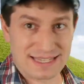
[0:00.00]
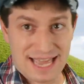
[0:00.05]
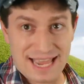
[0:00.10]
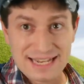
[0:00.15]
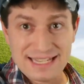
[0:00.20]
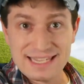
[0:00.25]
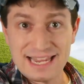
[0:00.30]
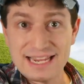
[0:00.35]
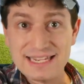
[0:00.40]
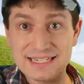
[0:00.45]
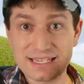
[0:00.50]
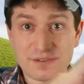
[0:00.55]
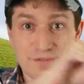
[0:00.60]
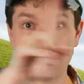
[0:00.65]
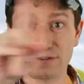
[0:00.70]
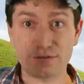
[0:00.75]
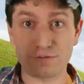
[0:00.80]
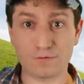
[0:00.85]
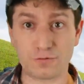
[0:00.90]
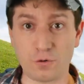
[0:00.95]
That is a
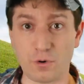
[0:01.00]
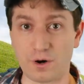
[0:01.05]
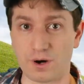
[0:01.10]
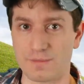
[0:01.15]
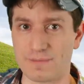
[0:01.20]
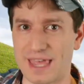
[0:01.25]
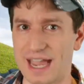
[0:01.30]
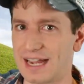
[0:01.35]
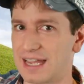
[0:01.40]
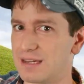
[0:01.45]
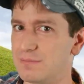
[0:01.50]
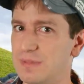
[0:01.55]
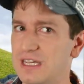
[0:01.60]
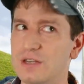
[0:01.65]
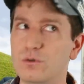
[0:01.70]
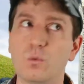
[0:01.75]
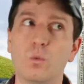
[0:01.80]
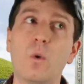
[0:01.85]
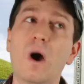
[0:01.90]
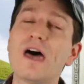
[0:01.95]
different form. That can
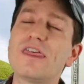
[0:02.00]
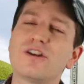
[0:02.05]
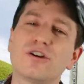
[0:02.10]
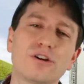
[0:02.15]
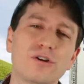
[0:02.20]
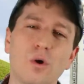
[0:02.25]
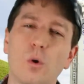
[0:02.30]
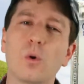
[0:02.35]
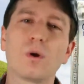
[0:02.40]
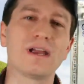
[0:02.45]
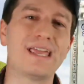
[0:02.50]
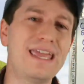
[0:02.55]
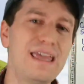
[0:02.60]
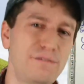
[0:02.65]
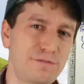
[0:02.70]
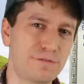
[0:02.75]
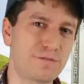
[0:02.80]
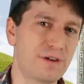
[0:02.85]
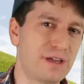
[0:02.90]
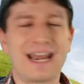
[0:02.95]
mean whether or
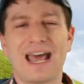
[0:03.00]
if,